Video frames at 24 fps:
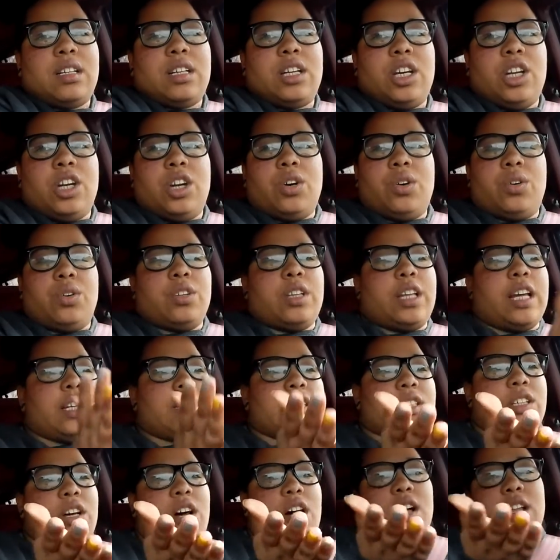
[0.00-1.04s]
you know, they
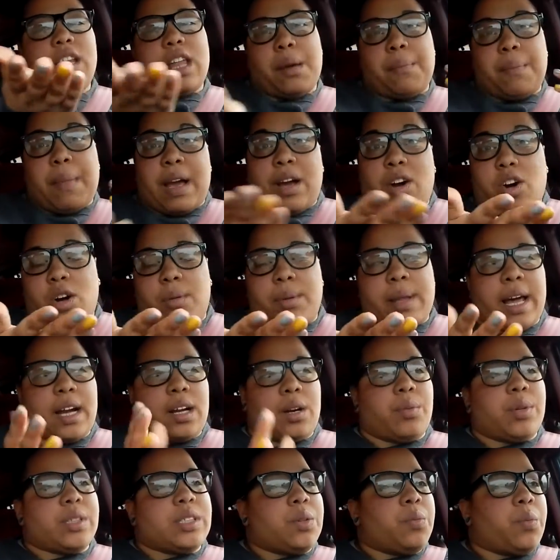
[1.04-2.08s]
saw that my
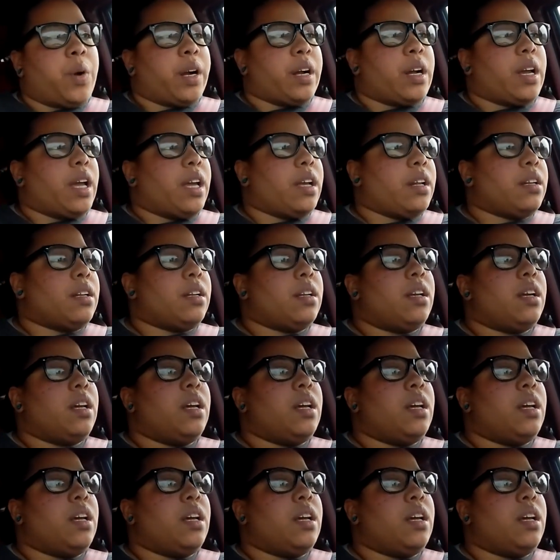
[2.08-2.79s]
gallbladder wasn't working